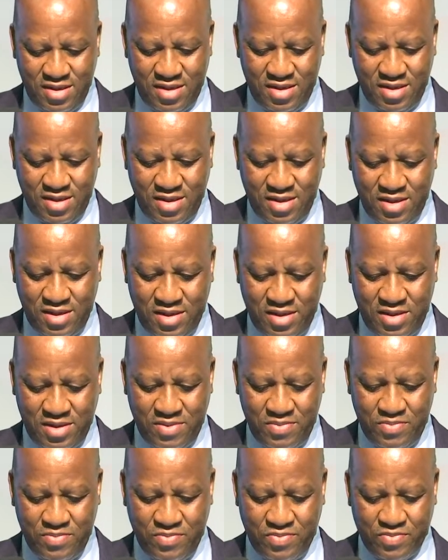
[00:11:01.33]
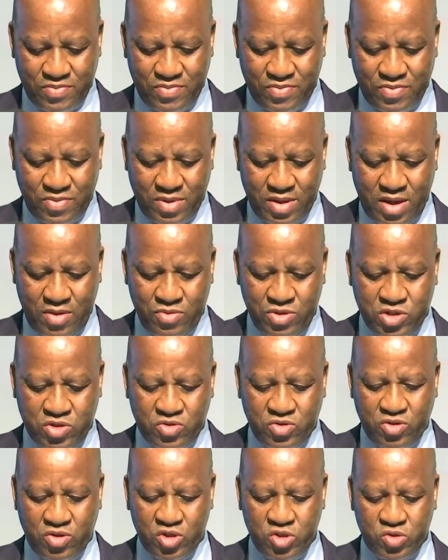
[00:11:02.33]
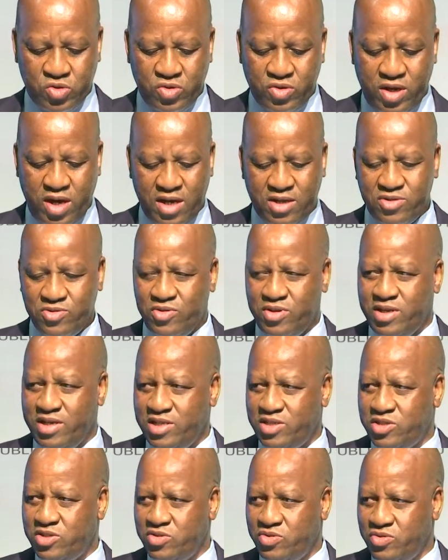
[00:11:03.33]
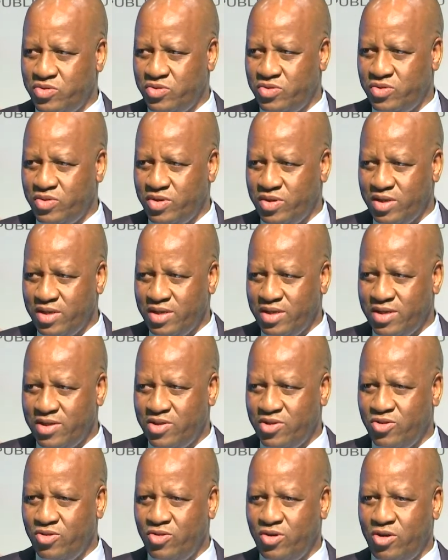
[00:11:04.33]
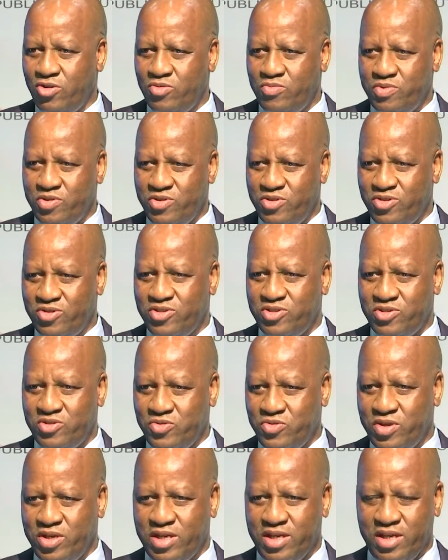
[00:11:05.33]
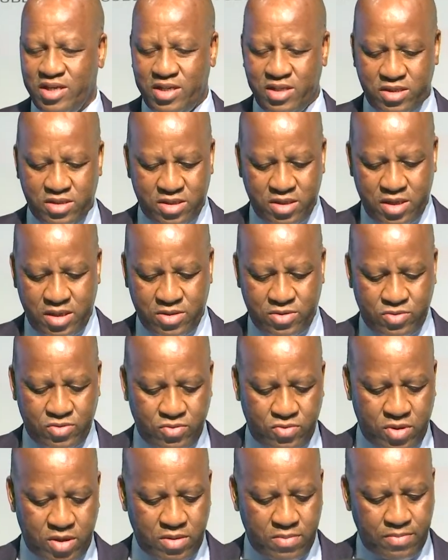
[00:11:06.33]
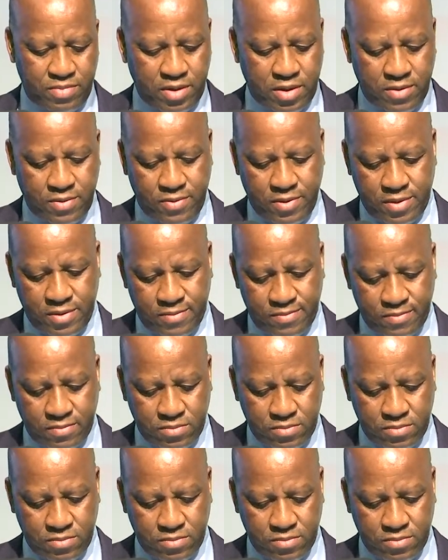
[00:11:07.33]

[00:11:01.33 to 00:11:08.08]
I wish to also acknowledge you, though I will be not doing it one by one.